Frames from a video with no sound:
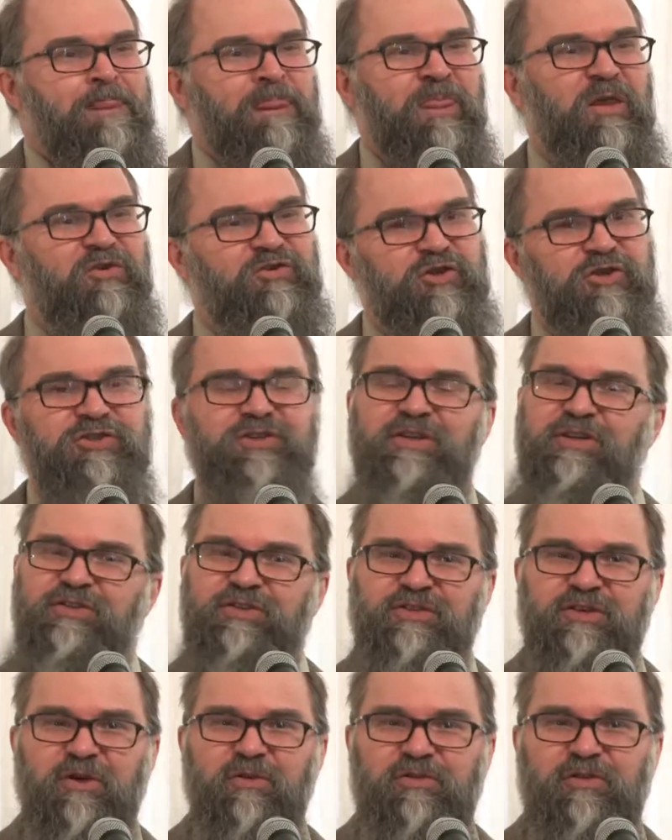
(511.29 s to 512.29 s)
that just as
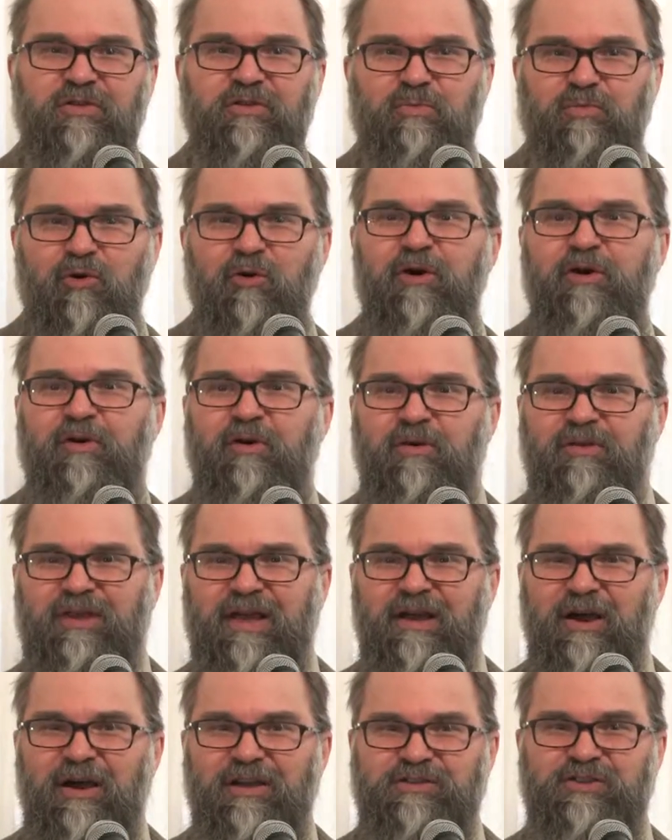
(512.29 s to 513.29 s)
south of the border,
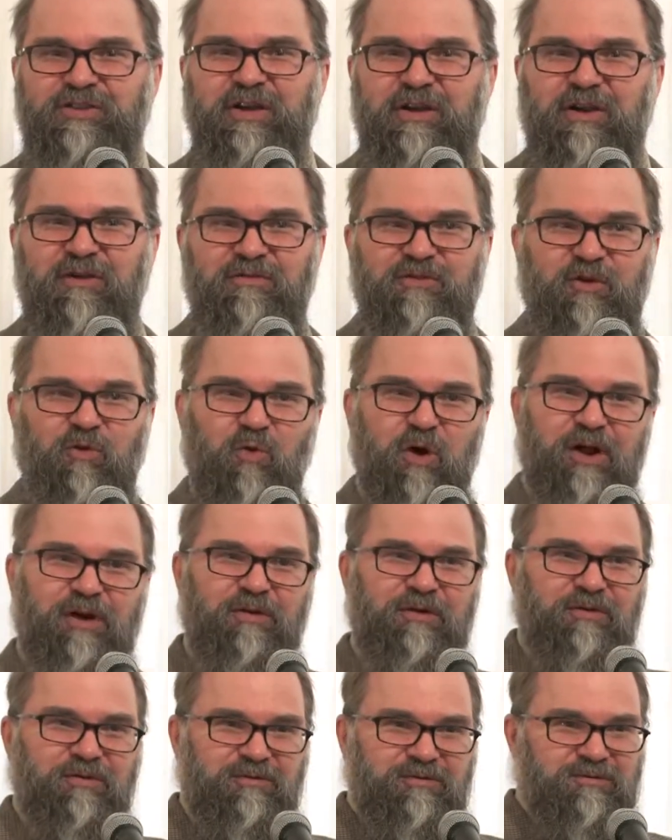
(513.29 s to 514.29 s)
they got sick of the
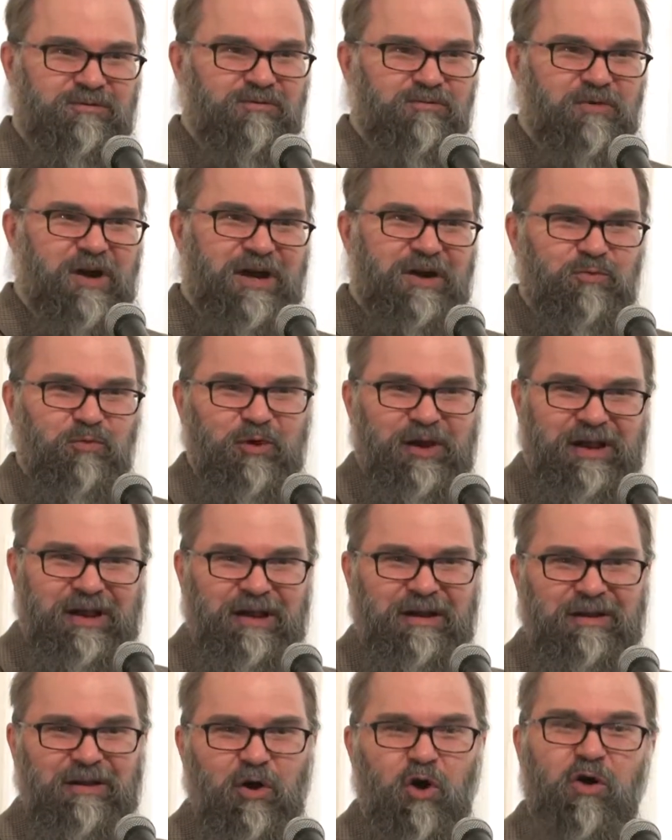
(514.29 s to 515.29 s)
one
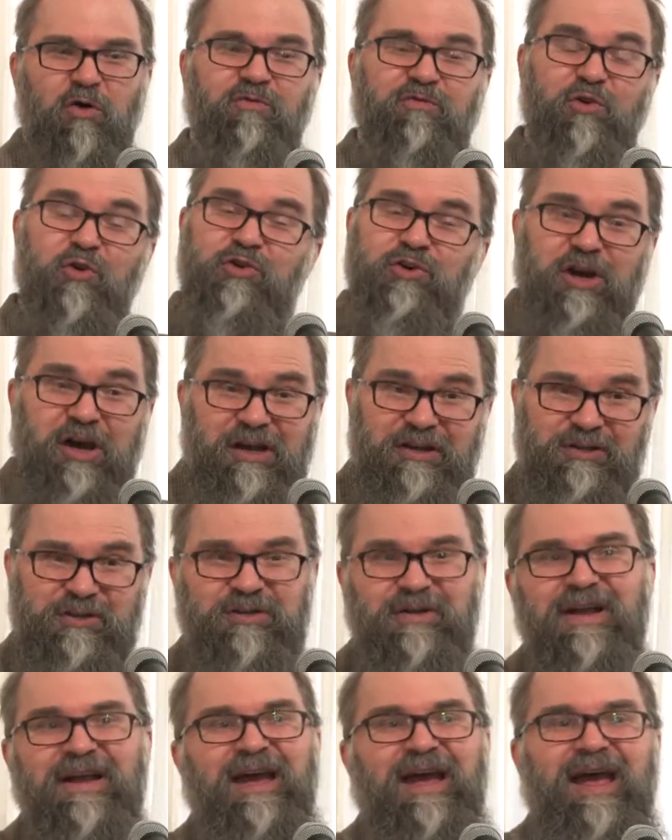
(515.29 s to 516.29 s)
right-wing overt nut,
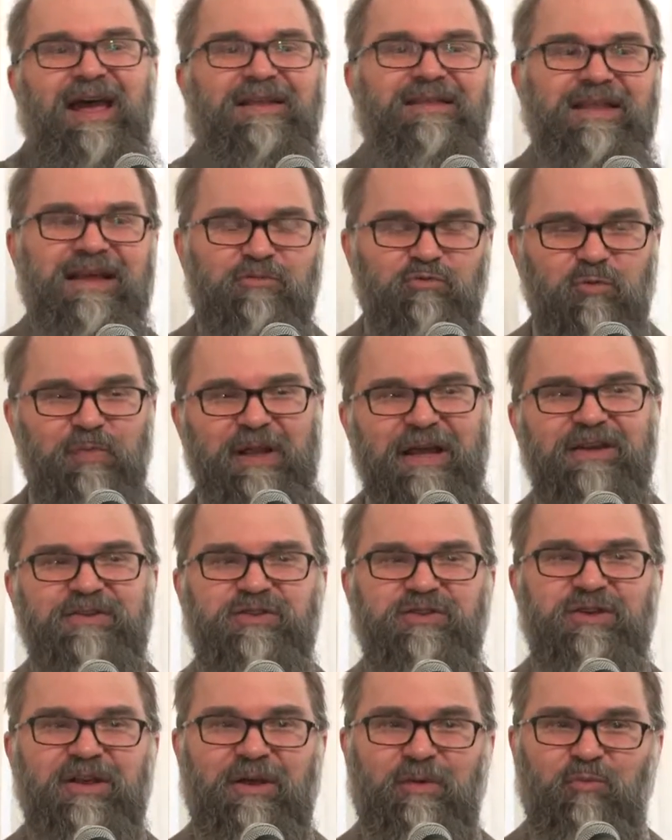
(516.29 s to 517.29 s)
and they
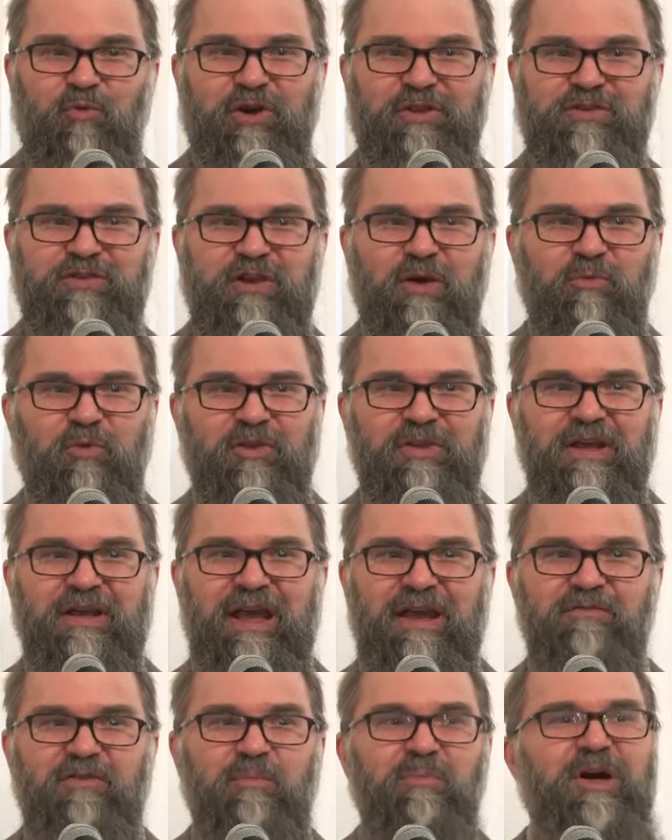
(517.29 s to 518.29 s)
replaced him with someone that
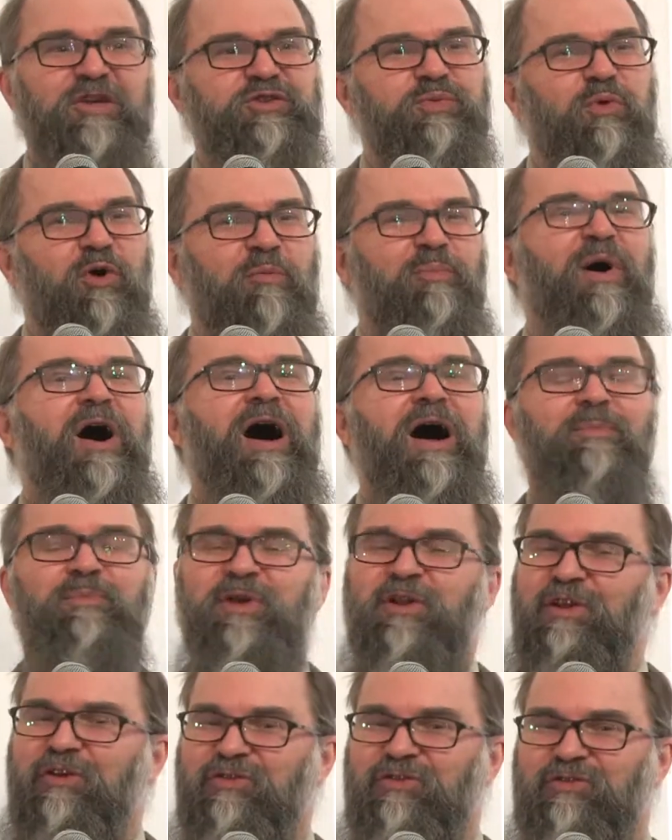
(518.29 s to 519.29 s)
gave a much more
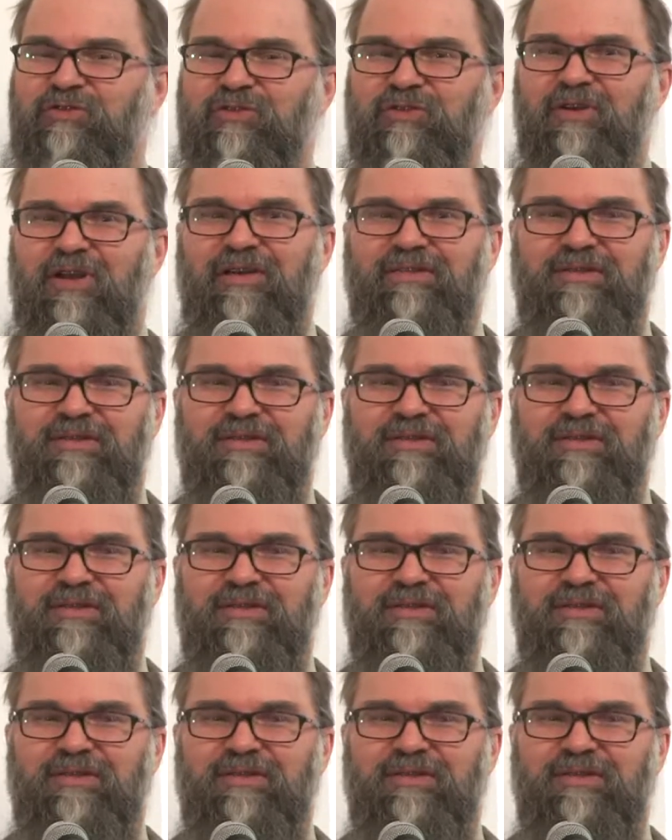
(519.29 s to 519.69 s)
populist